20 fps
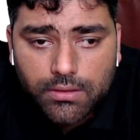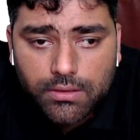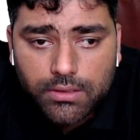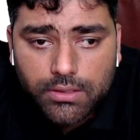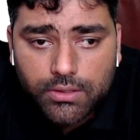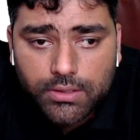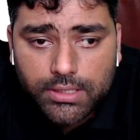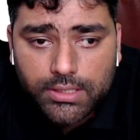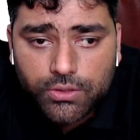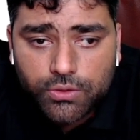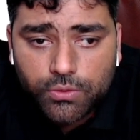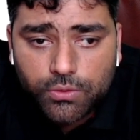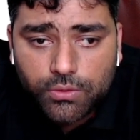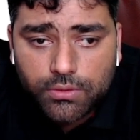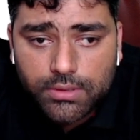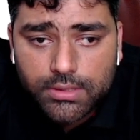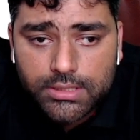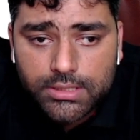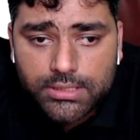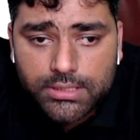You need
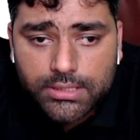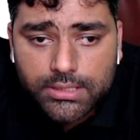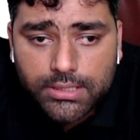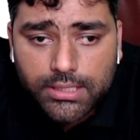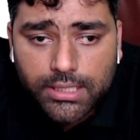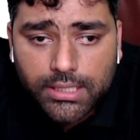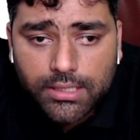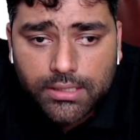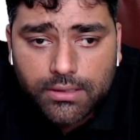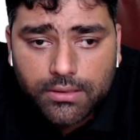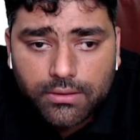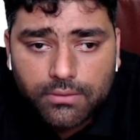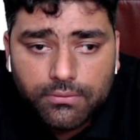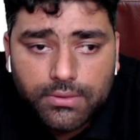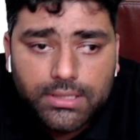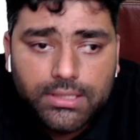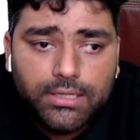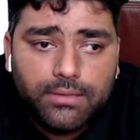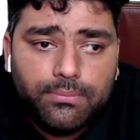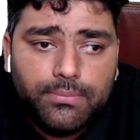to stick
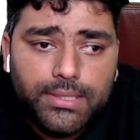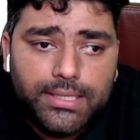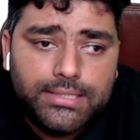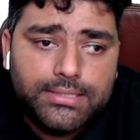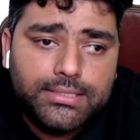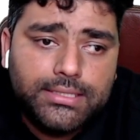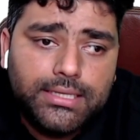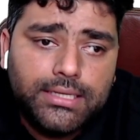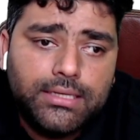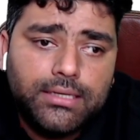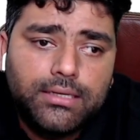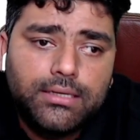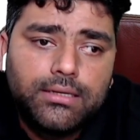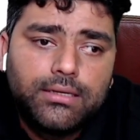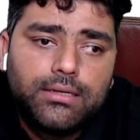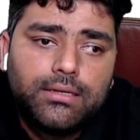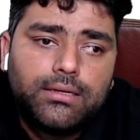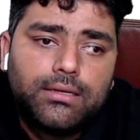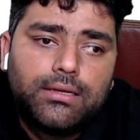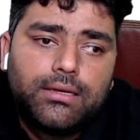with the basic,
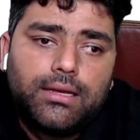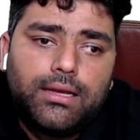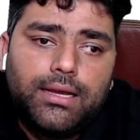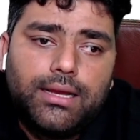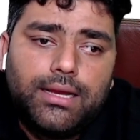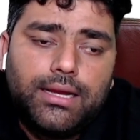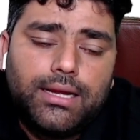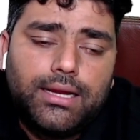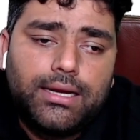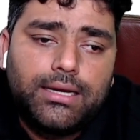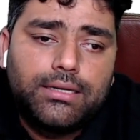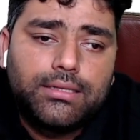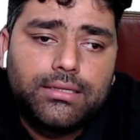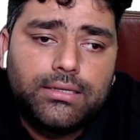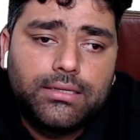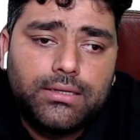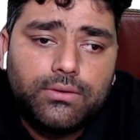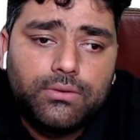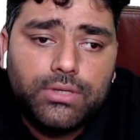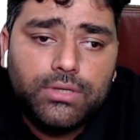and
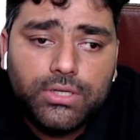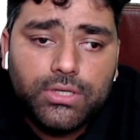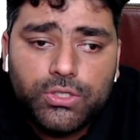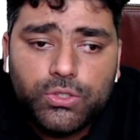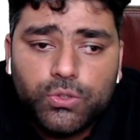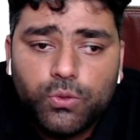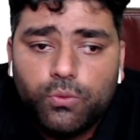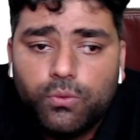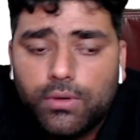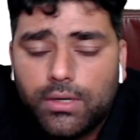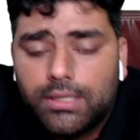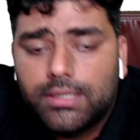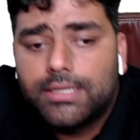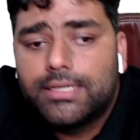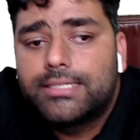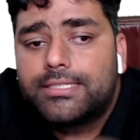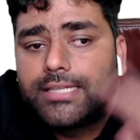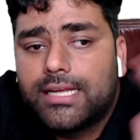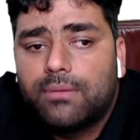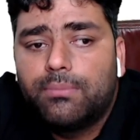you need to work
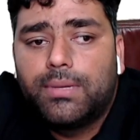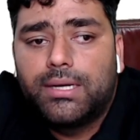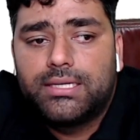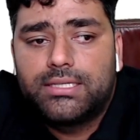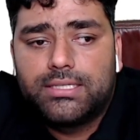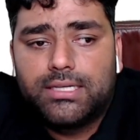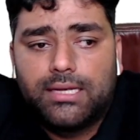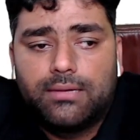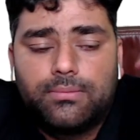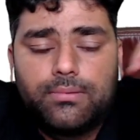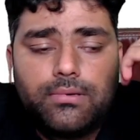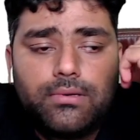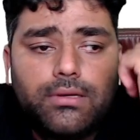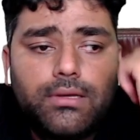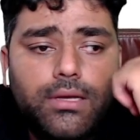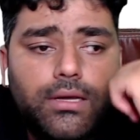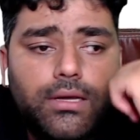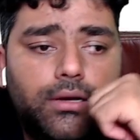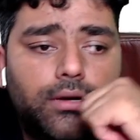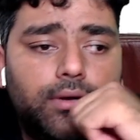step by step.
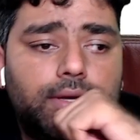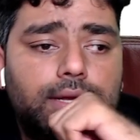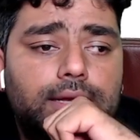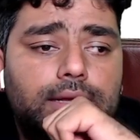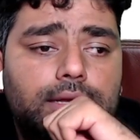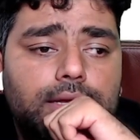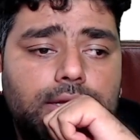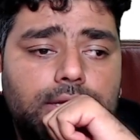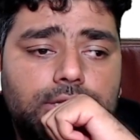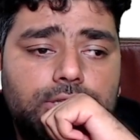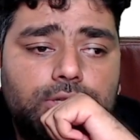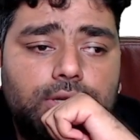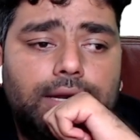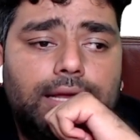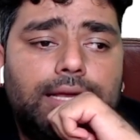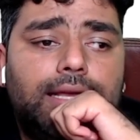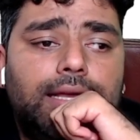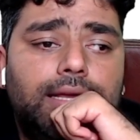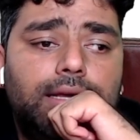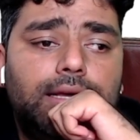Okay, so
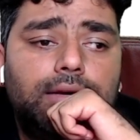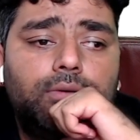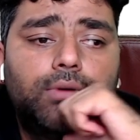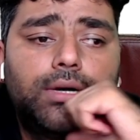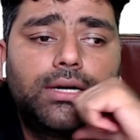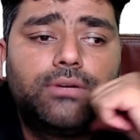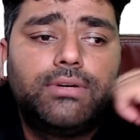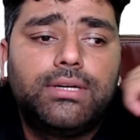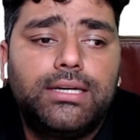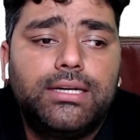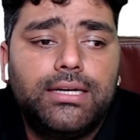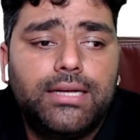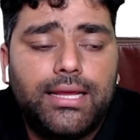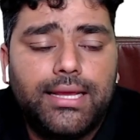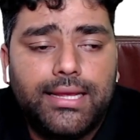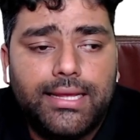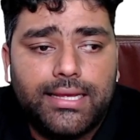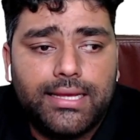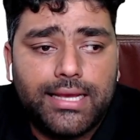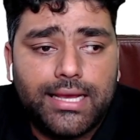like here what we did,
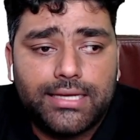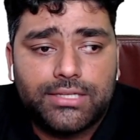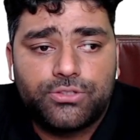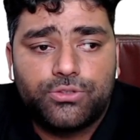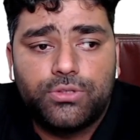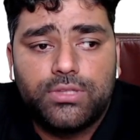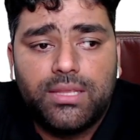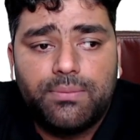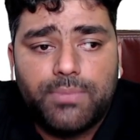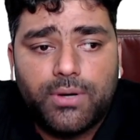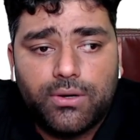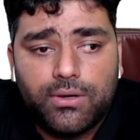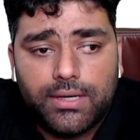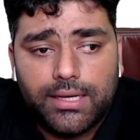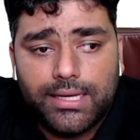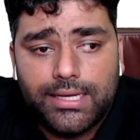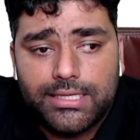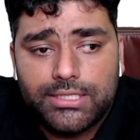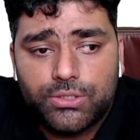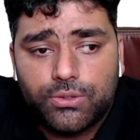a x to the power
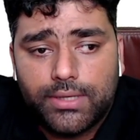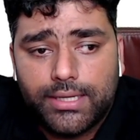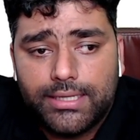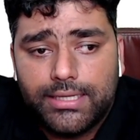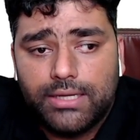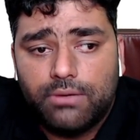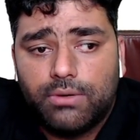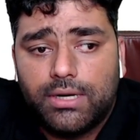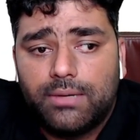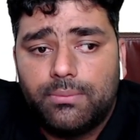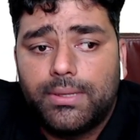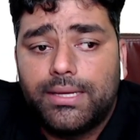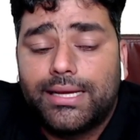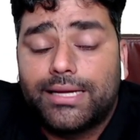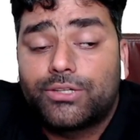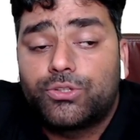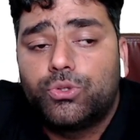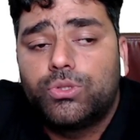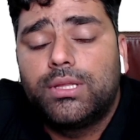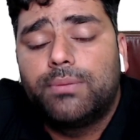a square divided by
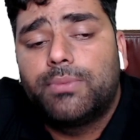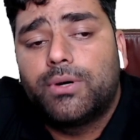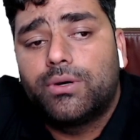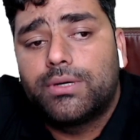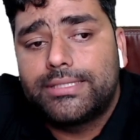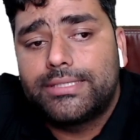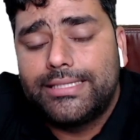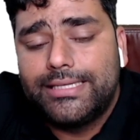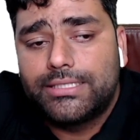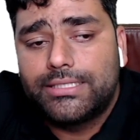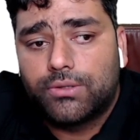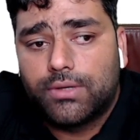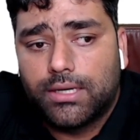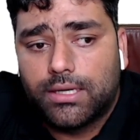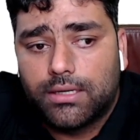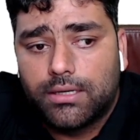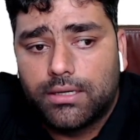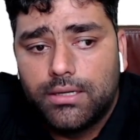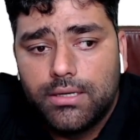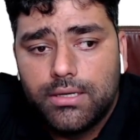x to the power c
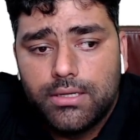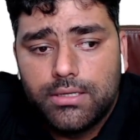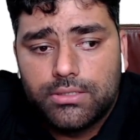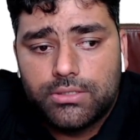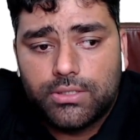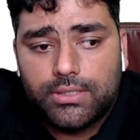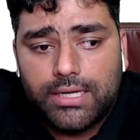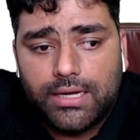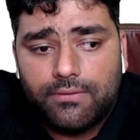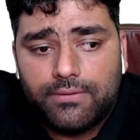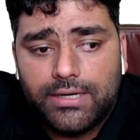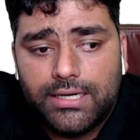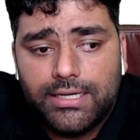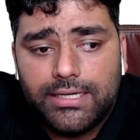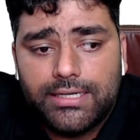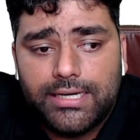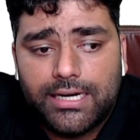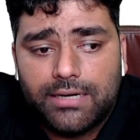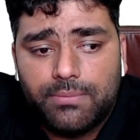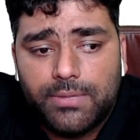square. So
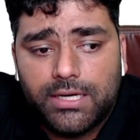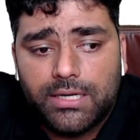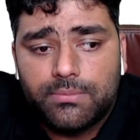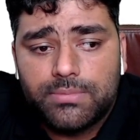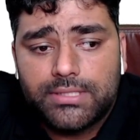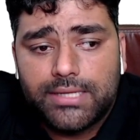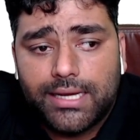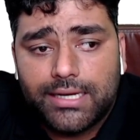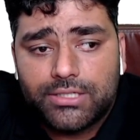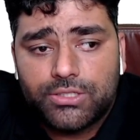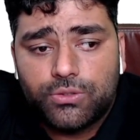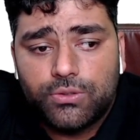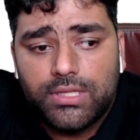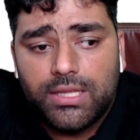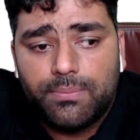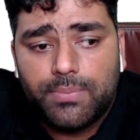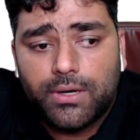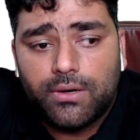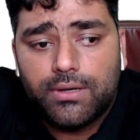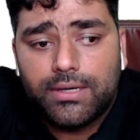definitely that becomes x to
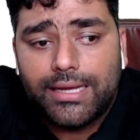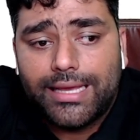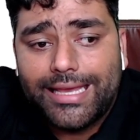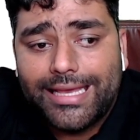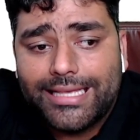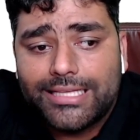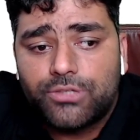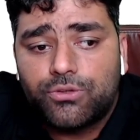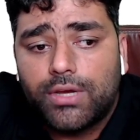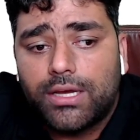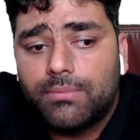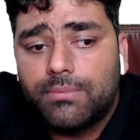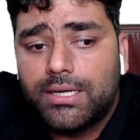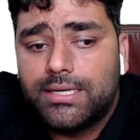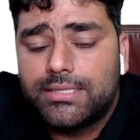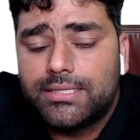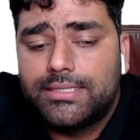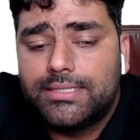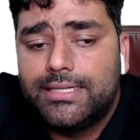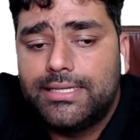the power a square
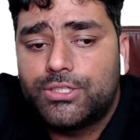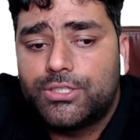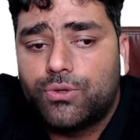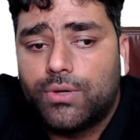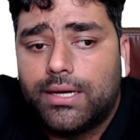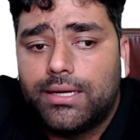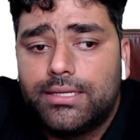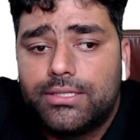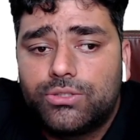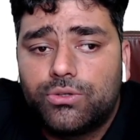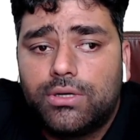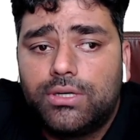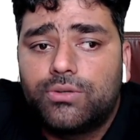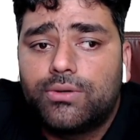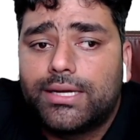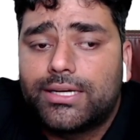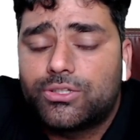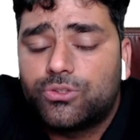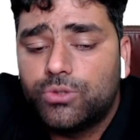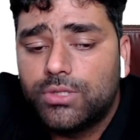minus c square is equal
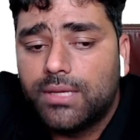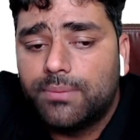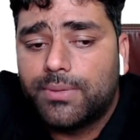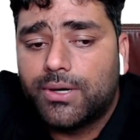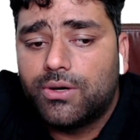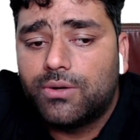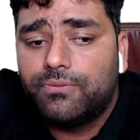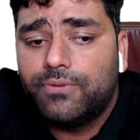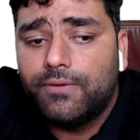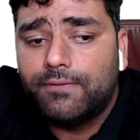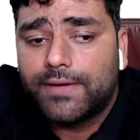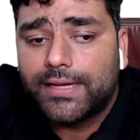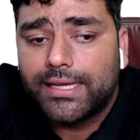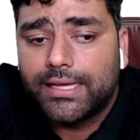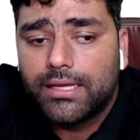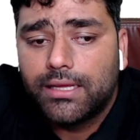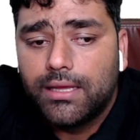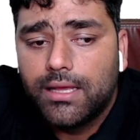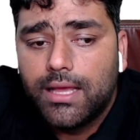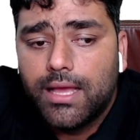to x to the power
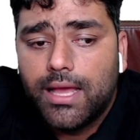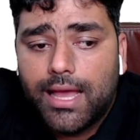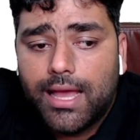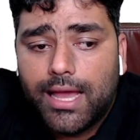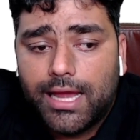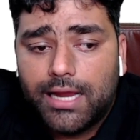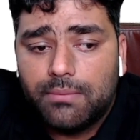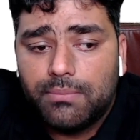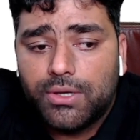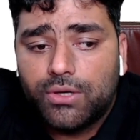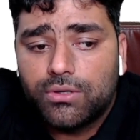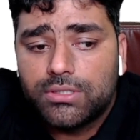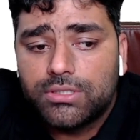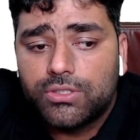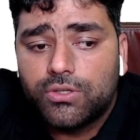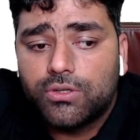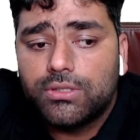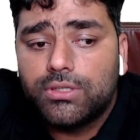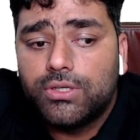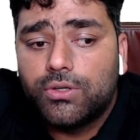50. And because
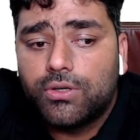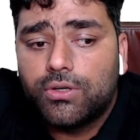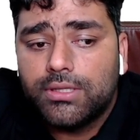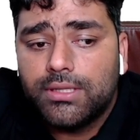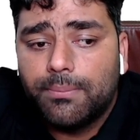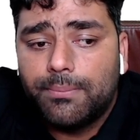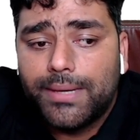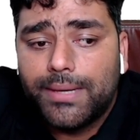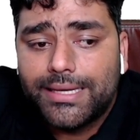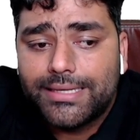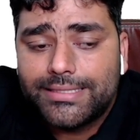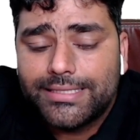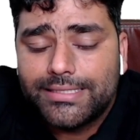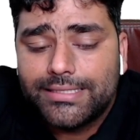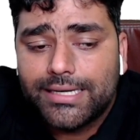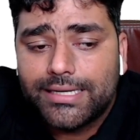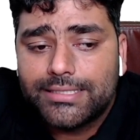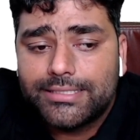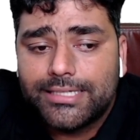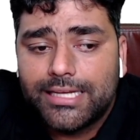no, the
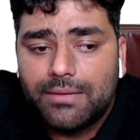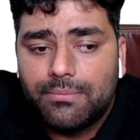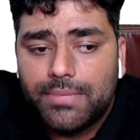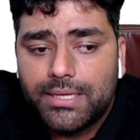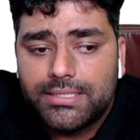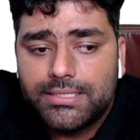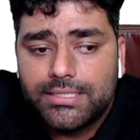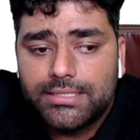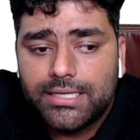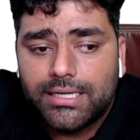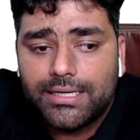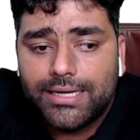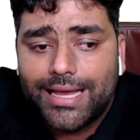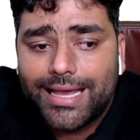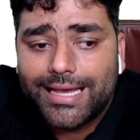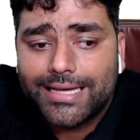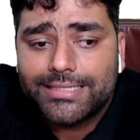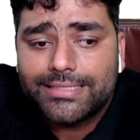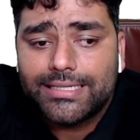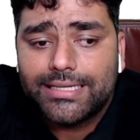bases are same, bases are
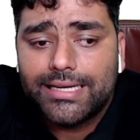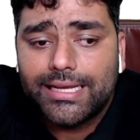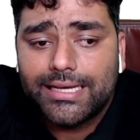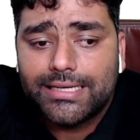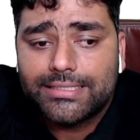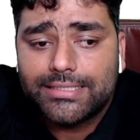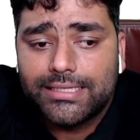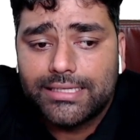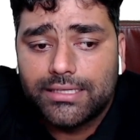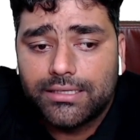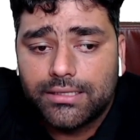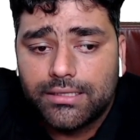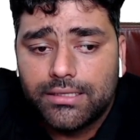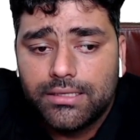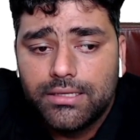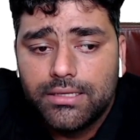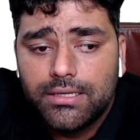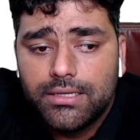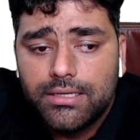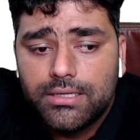x and x here,
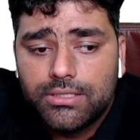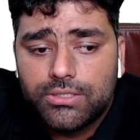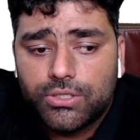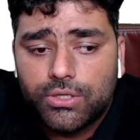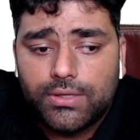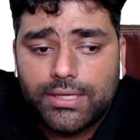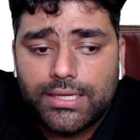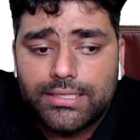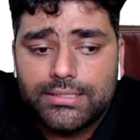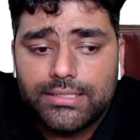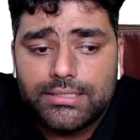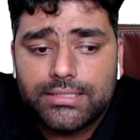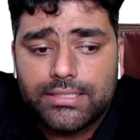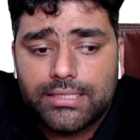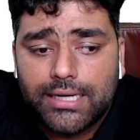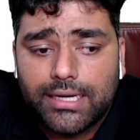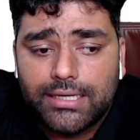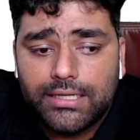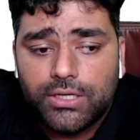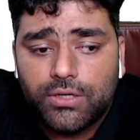so you can
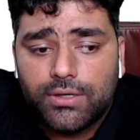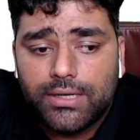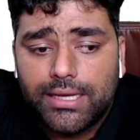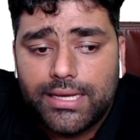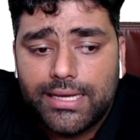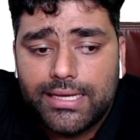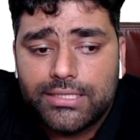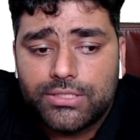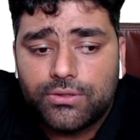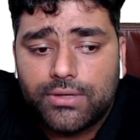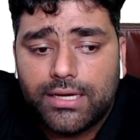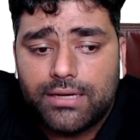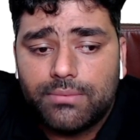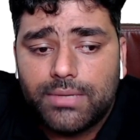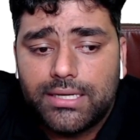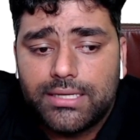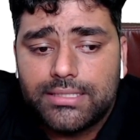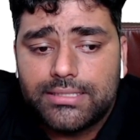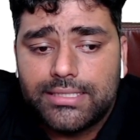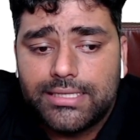just write down a square
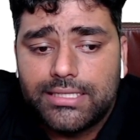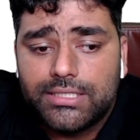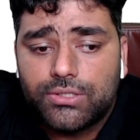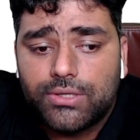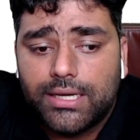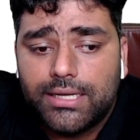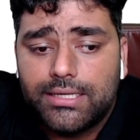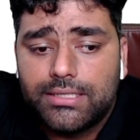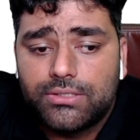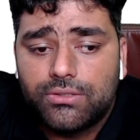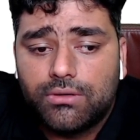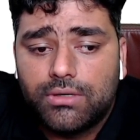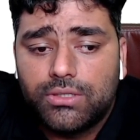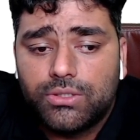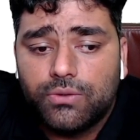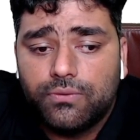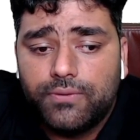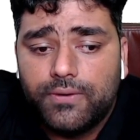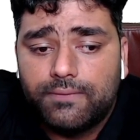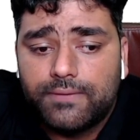minus c square is
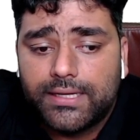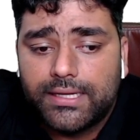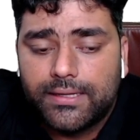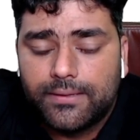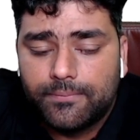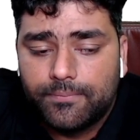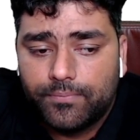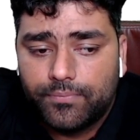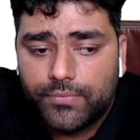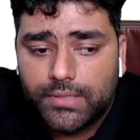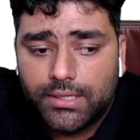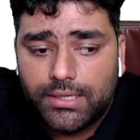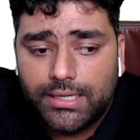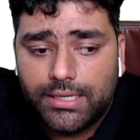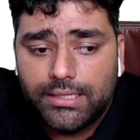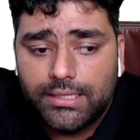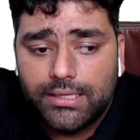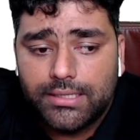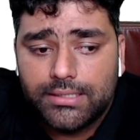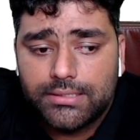equal to 50,
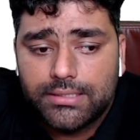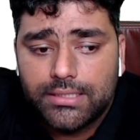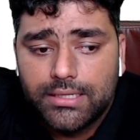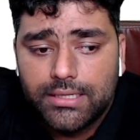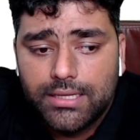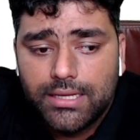right, guys?